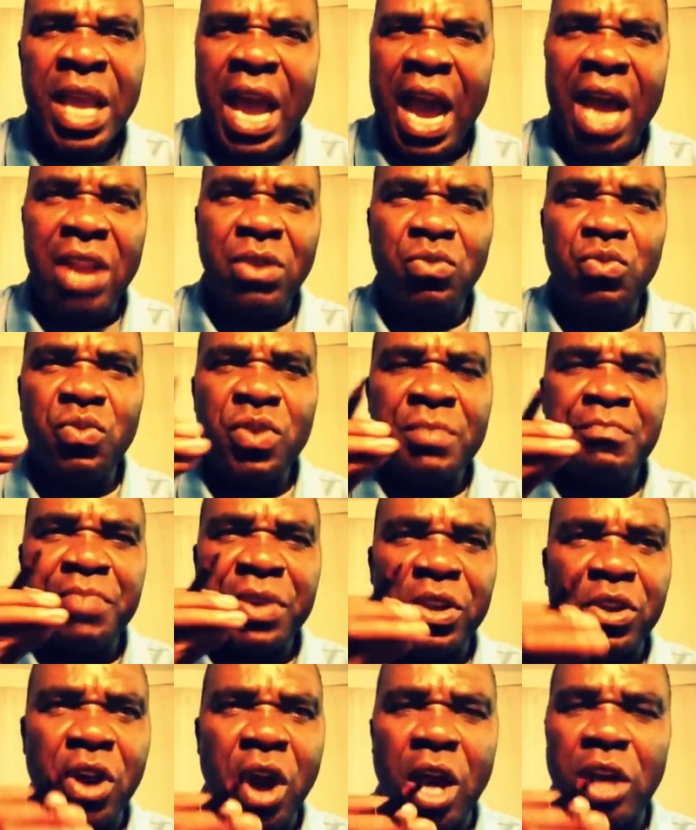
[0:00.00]
And with,
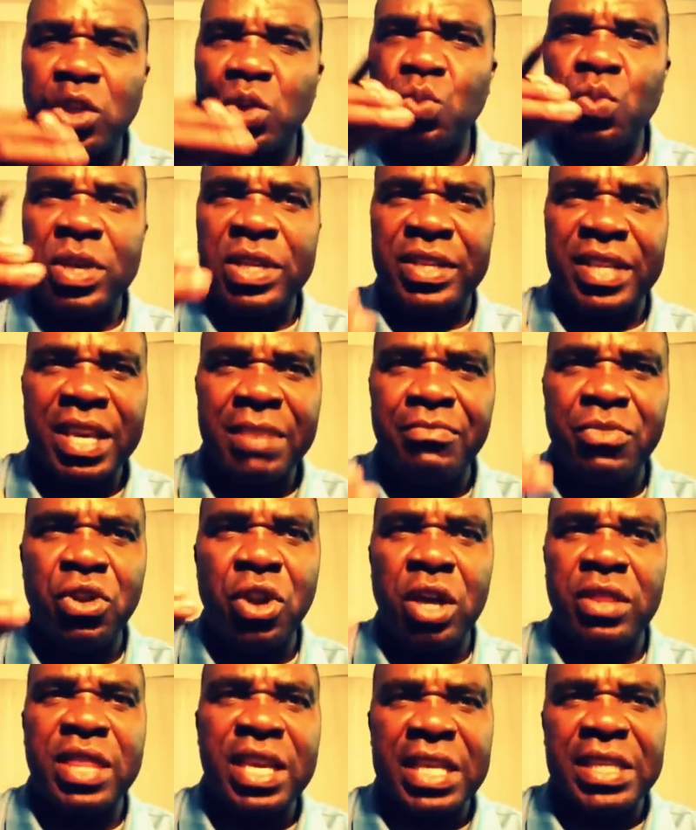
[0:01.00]
because with
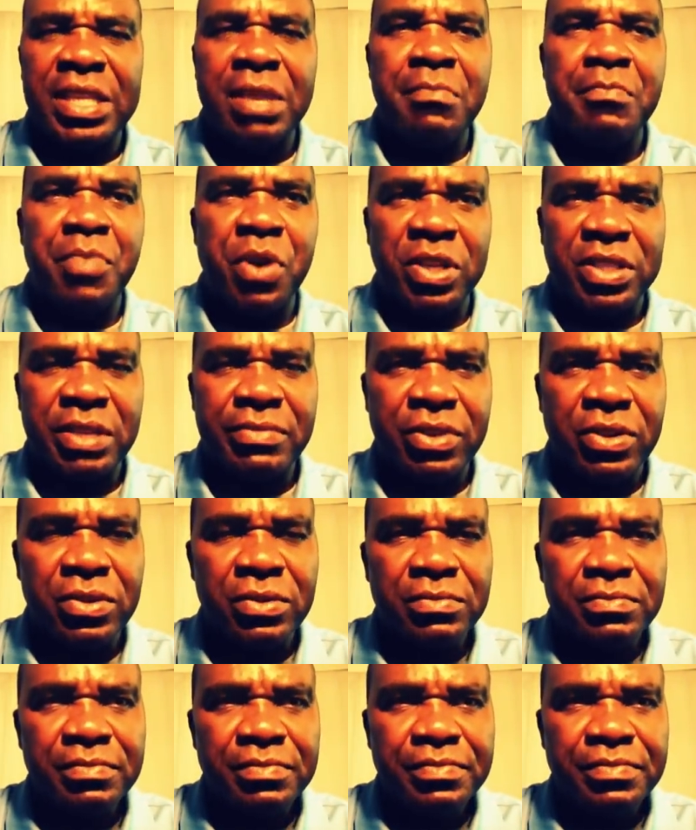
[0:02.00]
Him nothing is impossible.